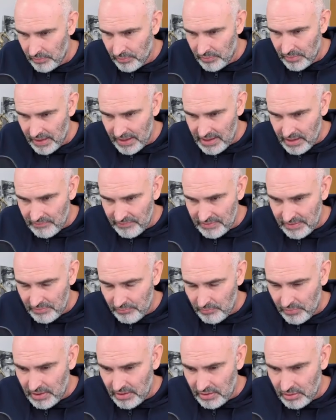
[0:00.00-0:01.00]
I have this
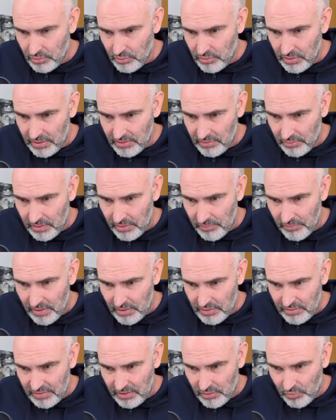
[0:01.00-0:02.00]
pressure on e3
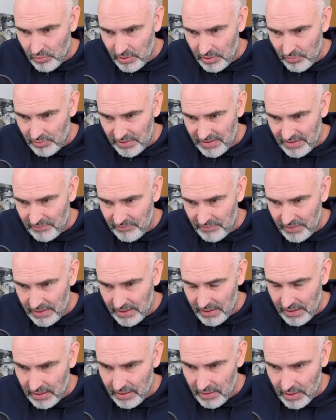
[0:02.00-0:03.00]
because the queen was
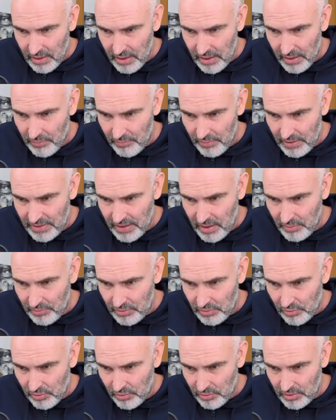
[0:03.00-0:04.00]
defending it, but now
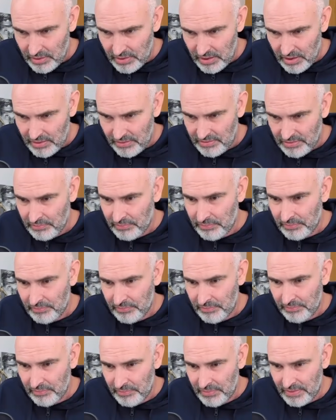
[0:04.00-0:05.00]
it no longer does.
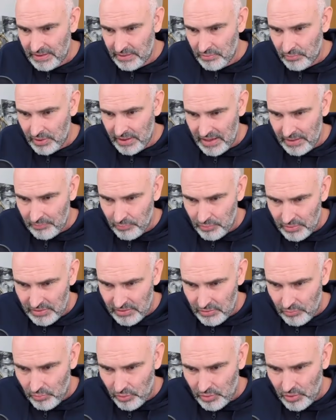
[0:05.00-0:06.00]
That's why he puts
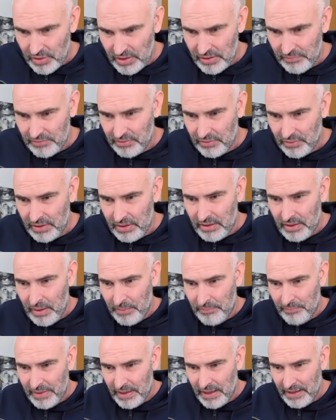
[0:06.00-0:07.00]
the rook on f3,
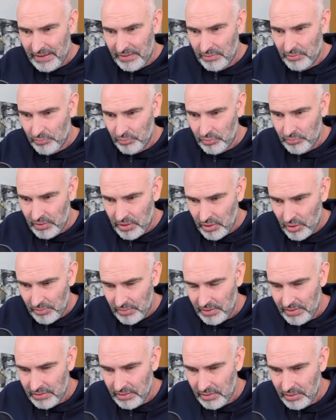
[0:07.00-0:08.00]
planning to move along
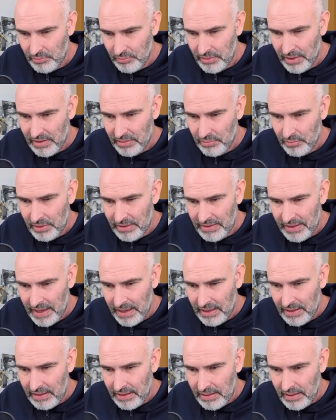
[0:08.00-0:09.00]
the 3rd rank to
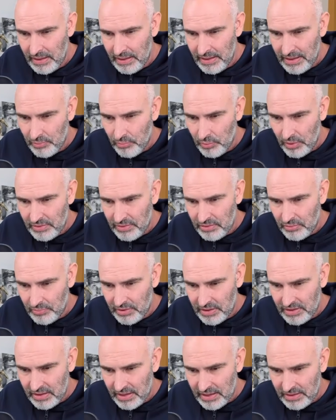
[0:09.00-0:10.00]
attack. He wants to
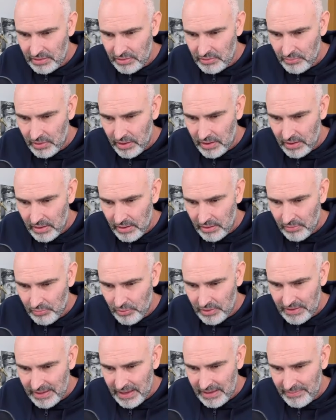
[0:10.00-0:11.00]
reach h3
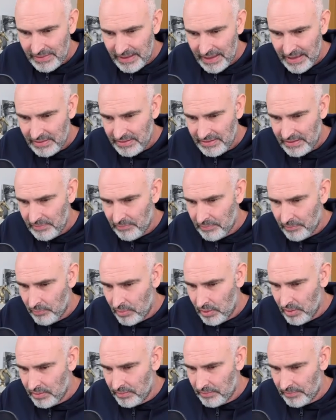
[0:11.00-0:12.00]
to attack the h7
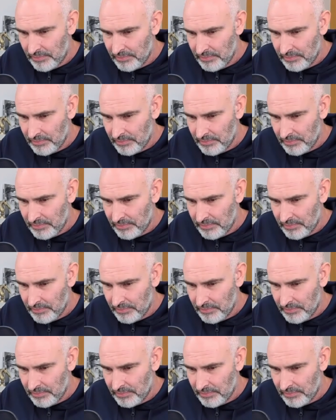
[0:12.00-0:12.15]
pawn.